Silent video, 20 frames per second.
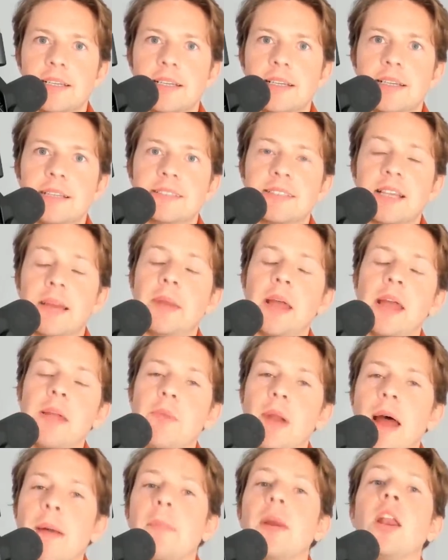Tammy
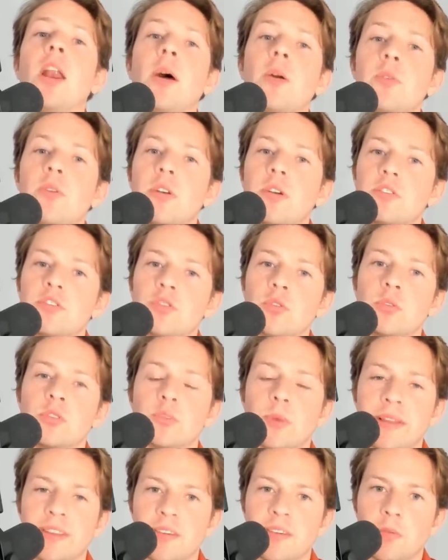Abraham alone scored
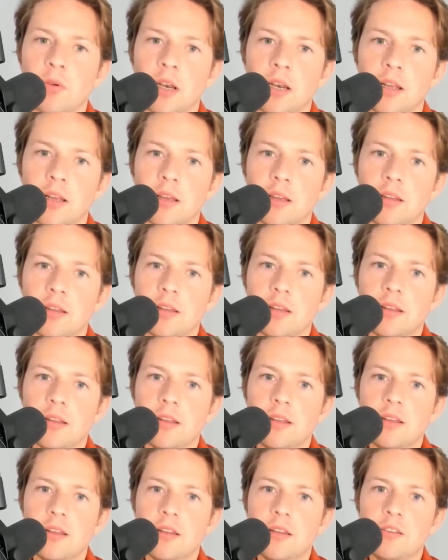21.
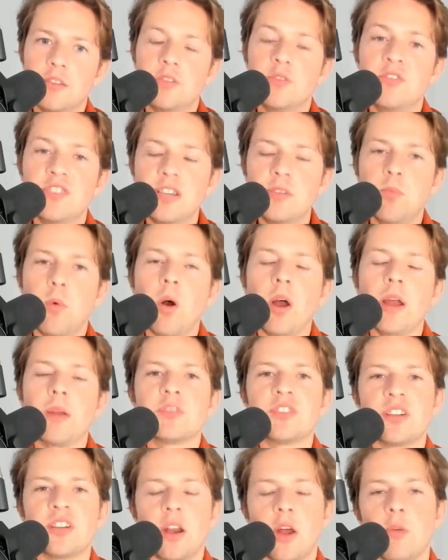Do you see why it
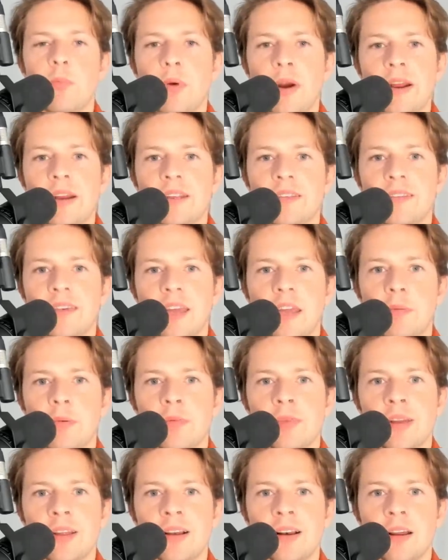was a no-brainer to keep him
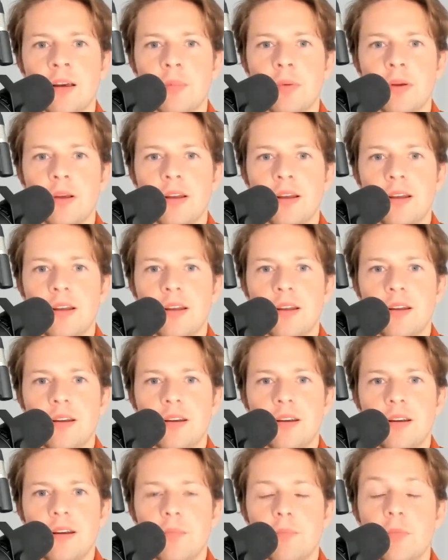at the club?
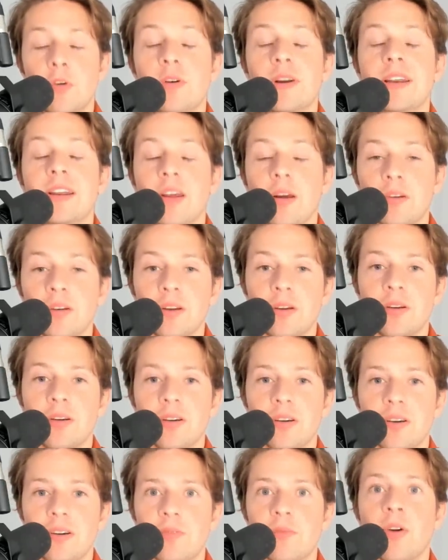Mourinho knew,
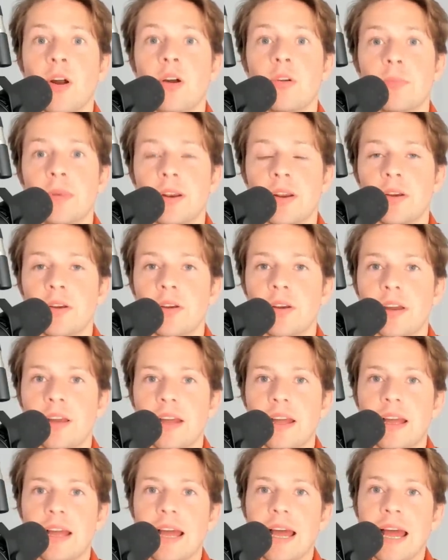Roma knew,
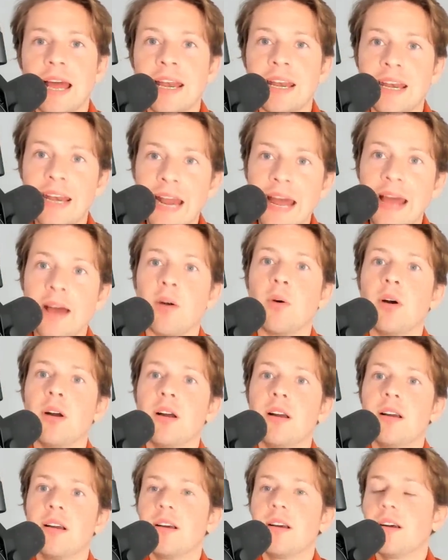and now
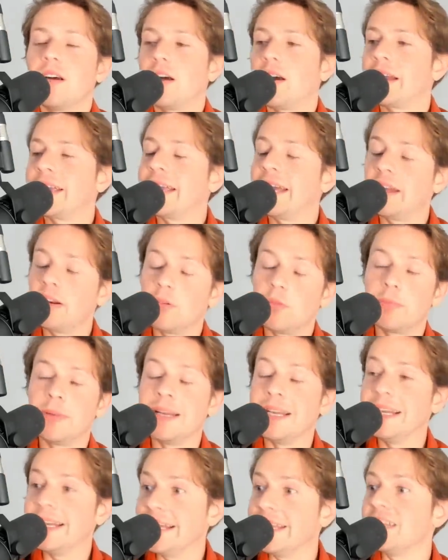I cannot
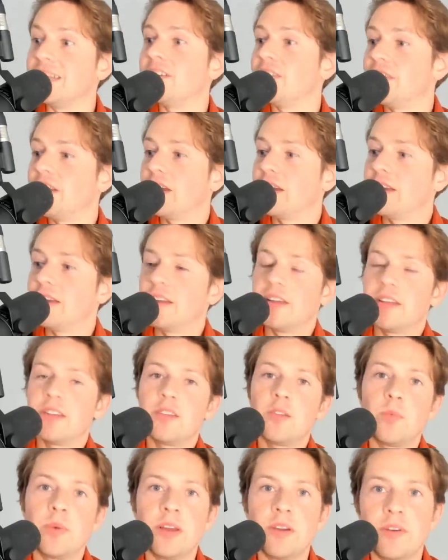believe
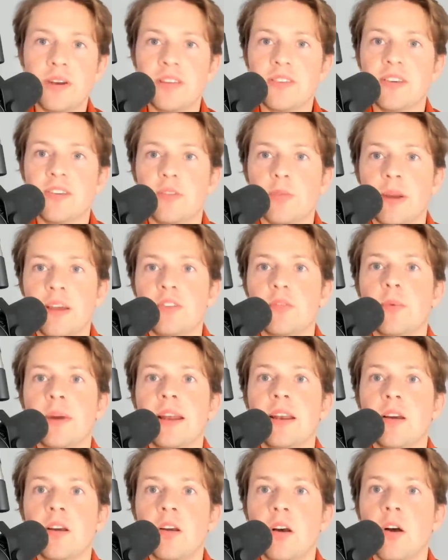that we are in a situation where
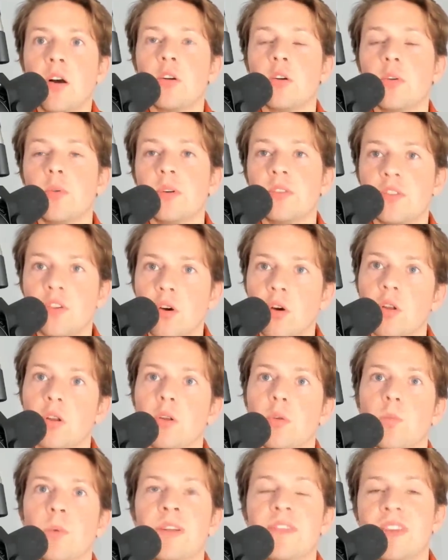Lukaku has
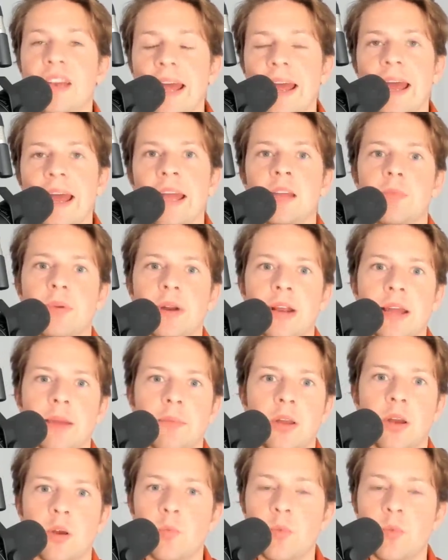gone. We've let Abraham go.